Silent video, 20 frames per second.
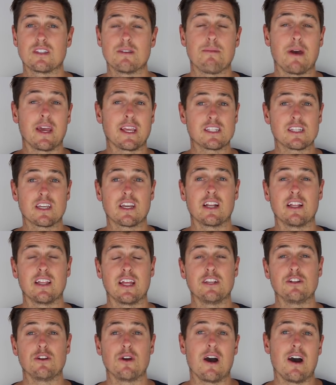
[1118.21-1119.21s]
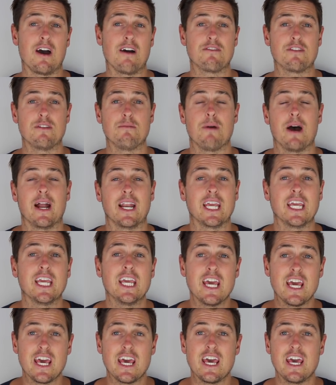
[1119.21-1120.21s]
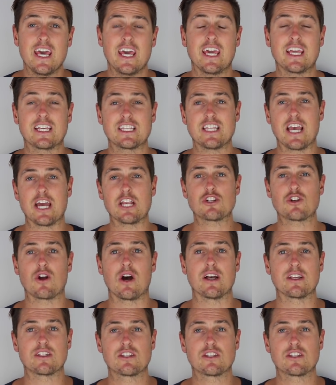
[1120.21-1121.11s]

The banks are going to lend you half the money, etc.